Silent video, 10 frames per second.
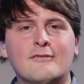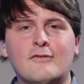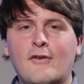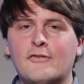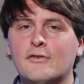
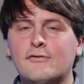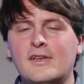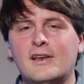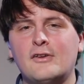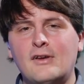rather than
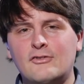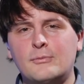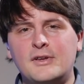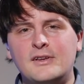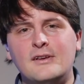feeling that you have to
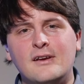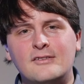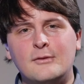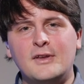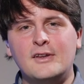be
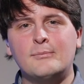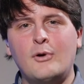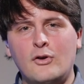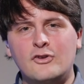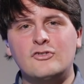submitting these
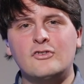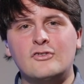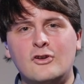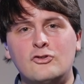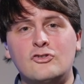polished
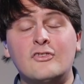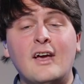solutions.